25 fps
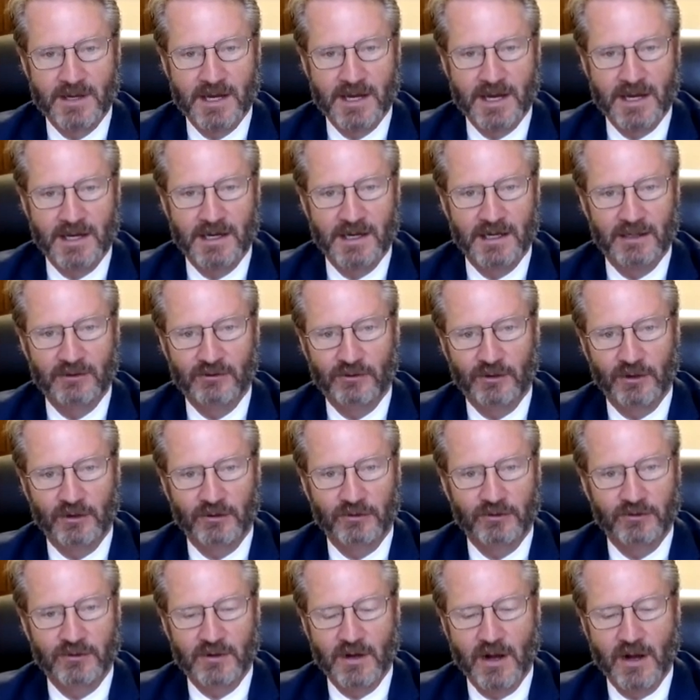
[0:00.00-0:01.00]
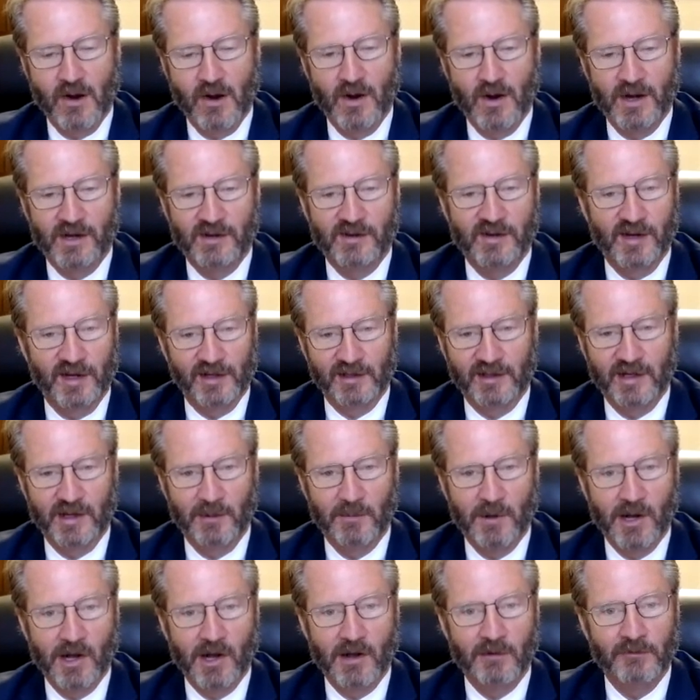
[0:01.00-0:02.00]
And it ticked
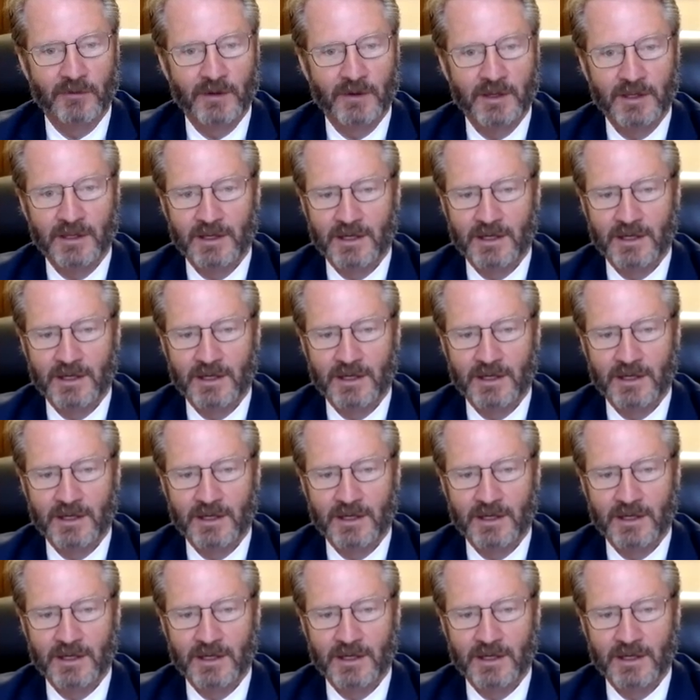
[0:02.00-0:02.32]
him off.